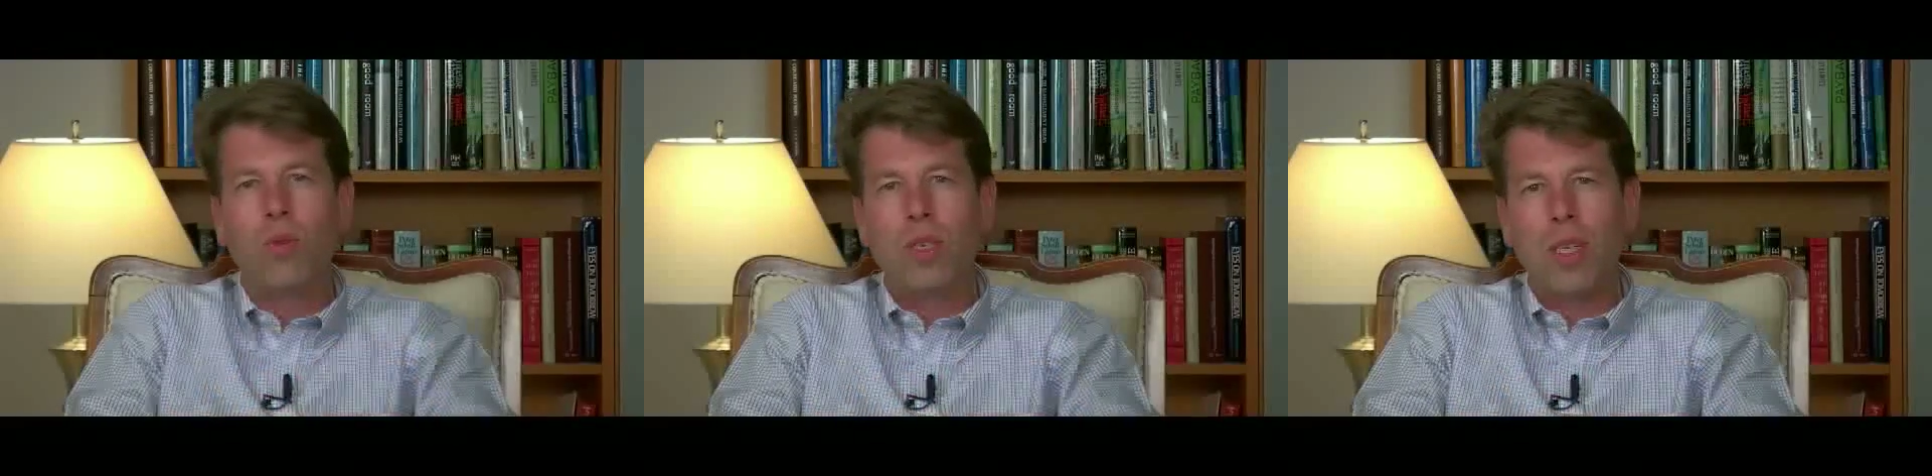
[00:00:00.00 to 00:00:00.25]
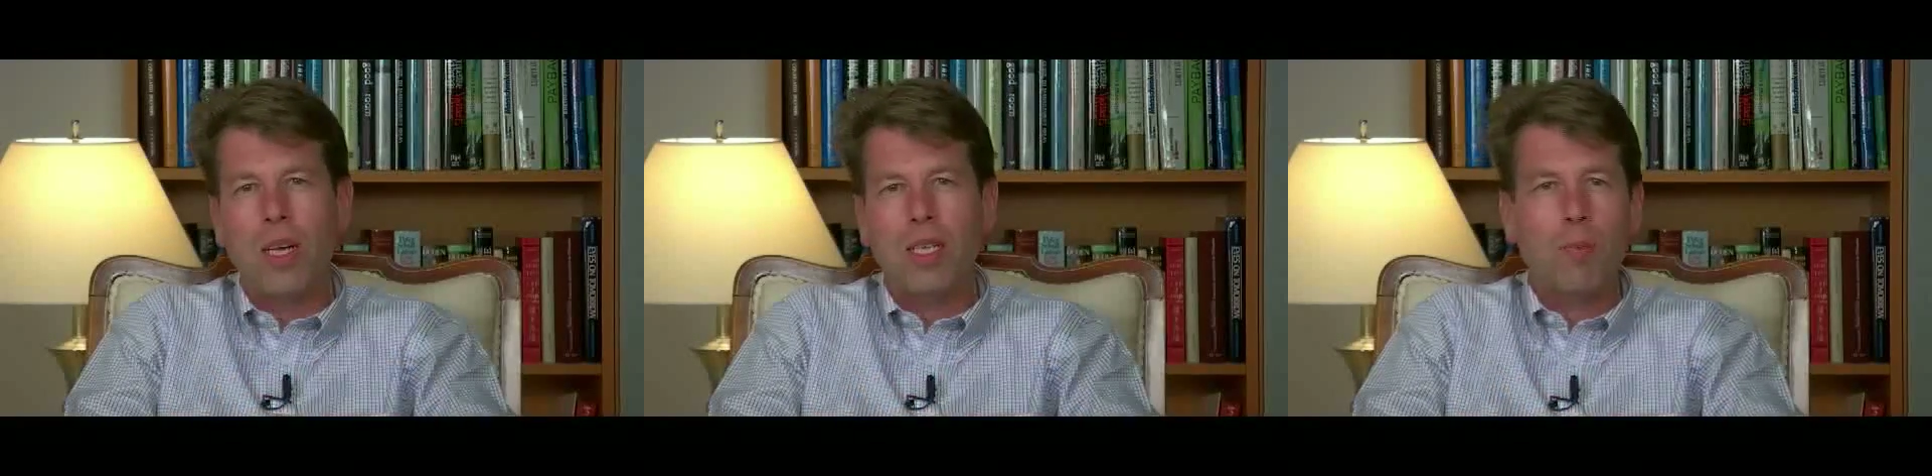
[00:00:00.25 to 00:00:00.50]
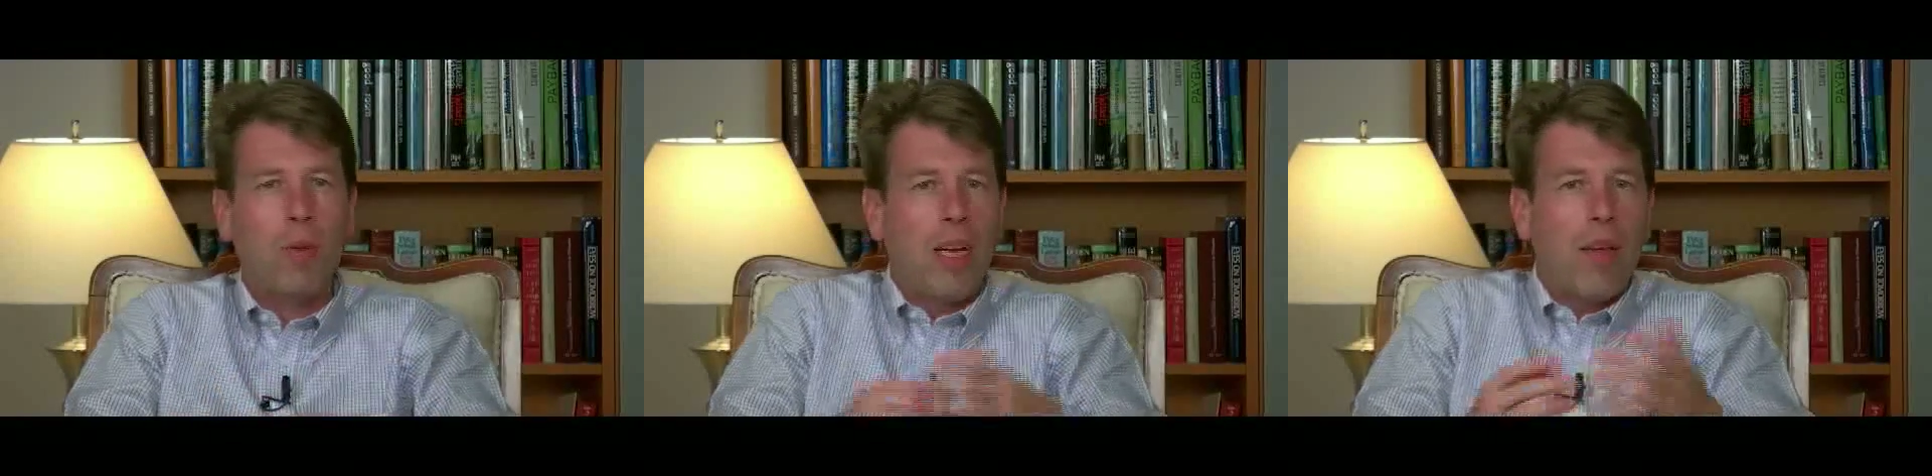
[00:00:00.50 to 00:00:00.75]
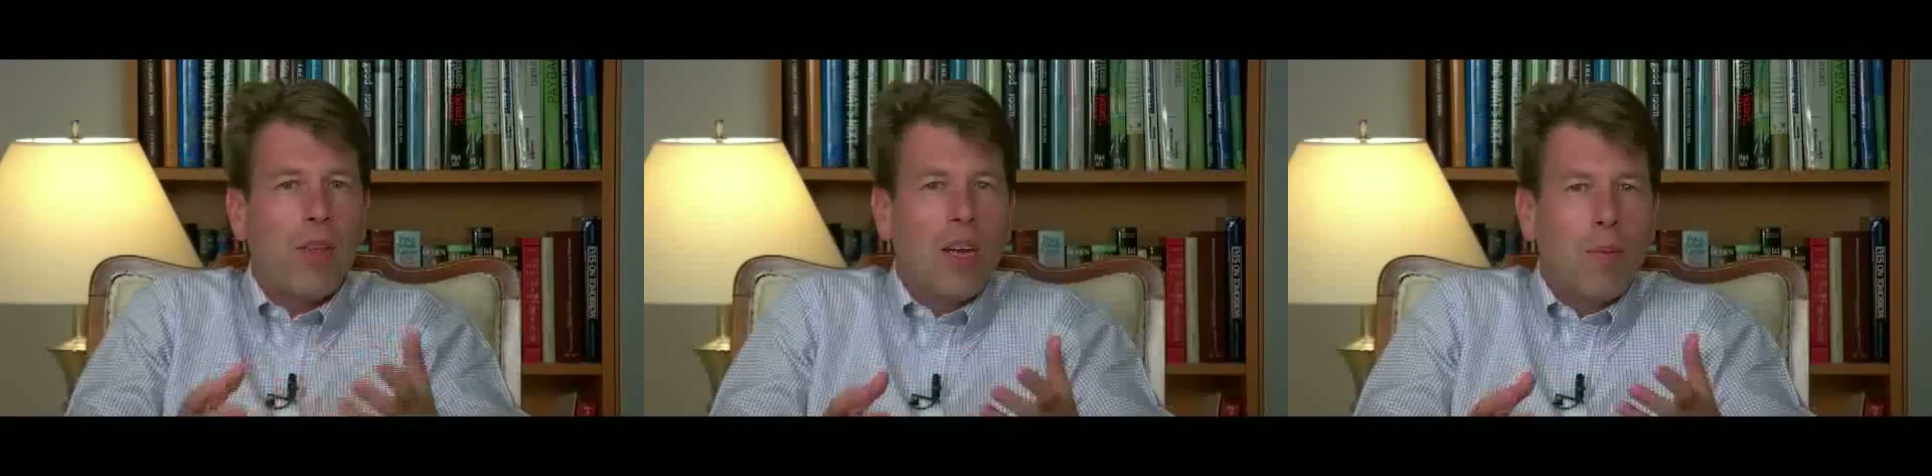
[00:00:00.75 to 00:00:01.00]
results
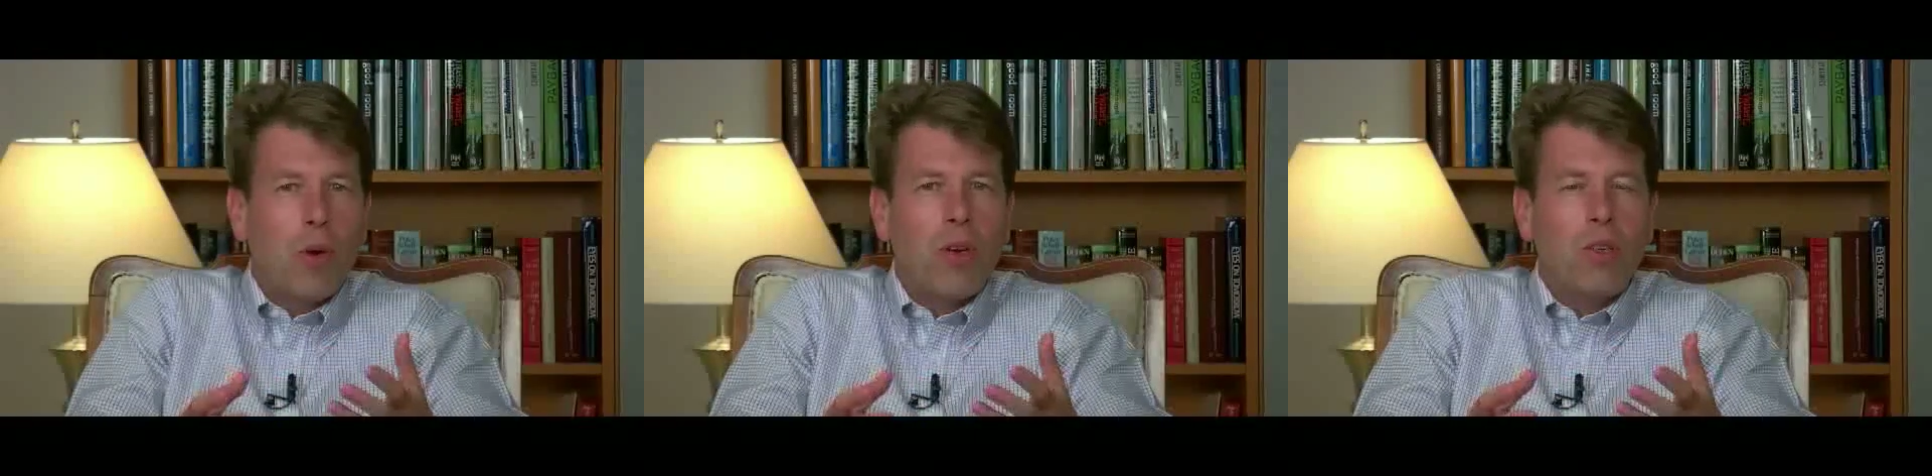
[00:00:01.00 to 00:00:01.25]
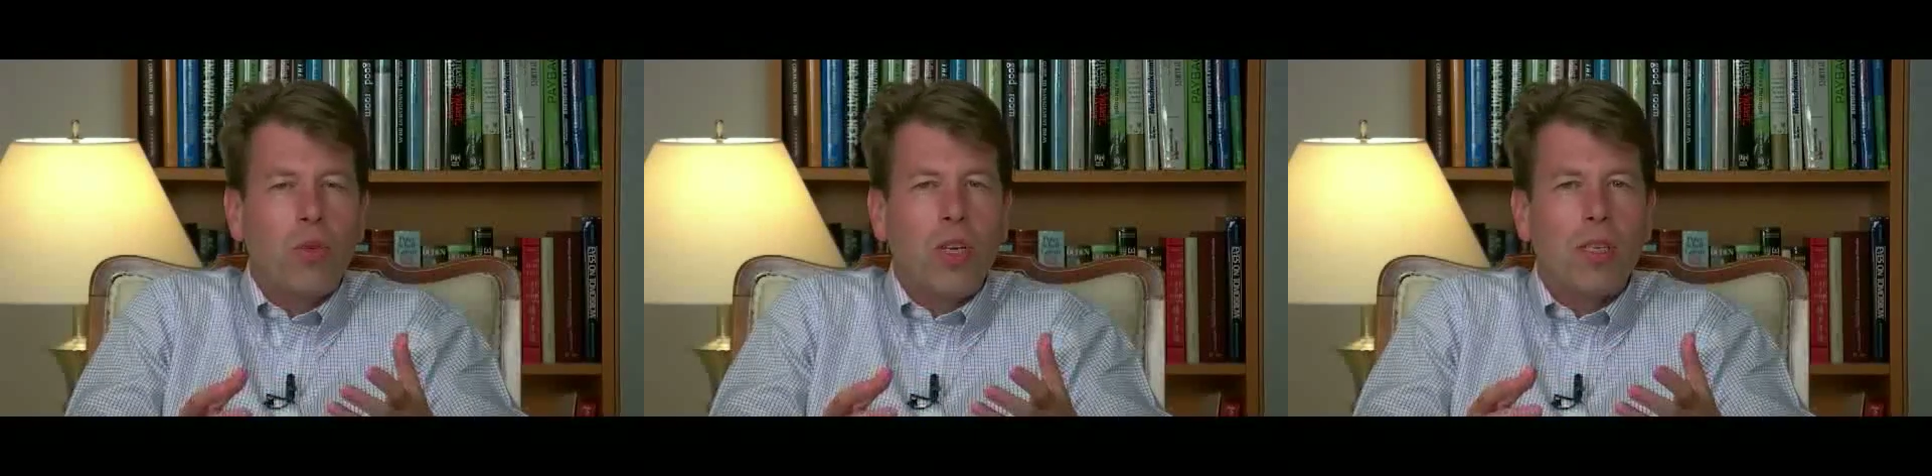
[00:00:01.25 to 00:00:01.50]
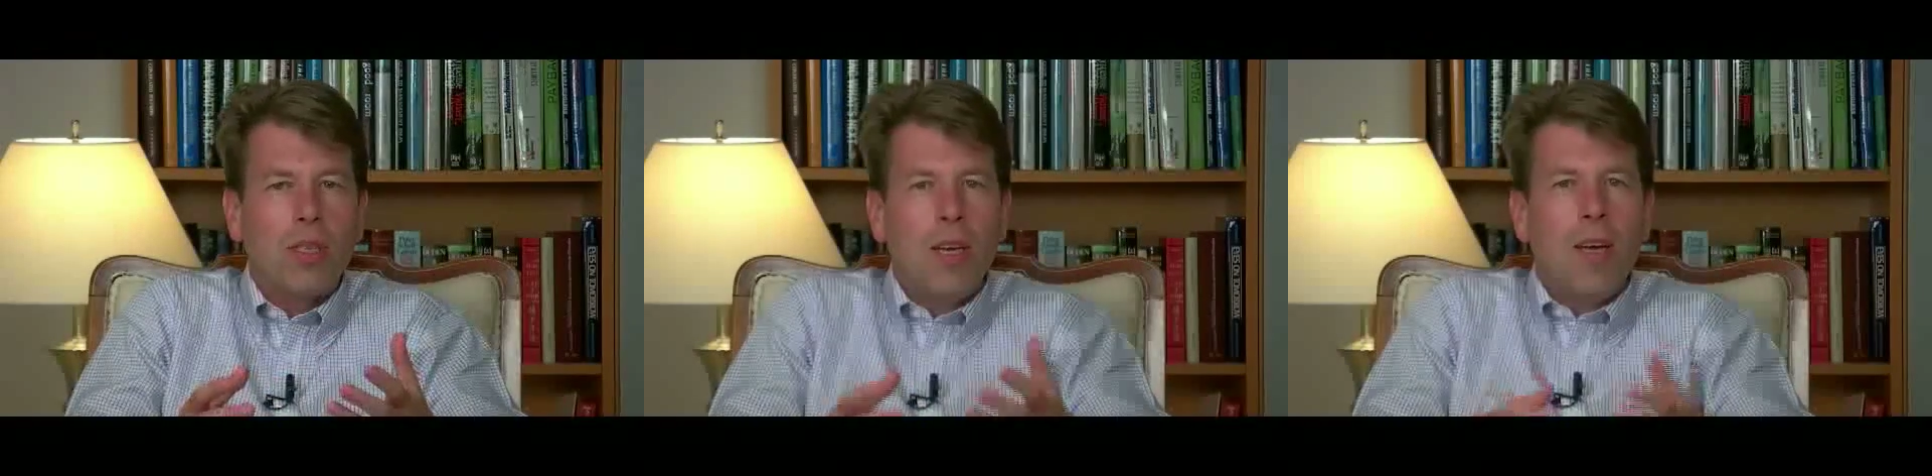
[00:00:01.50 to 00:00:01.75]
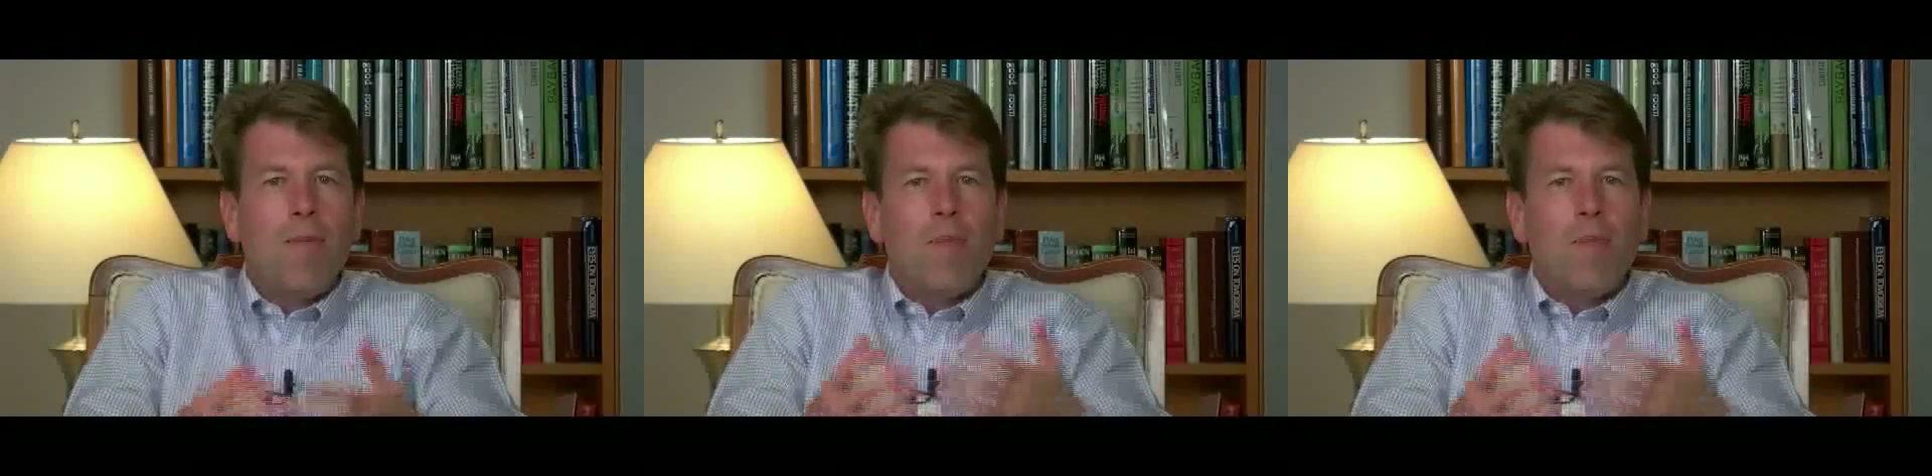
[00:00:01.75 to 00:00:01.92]
by other laboratories,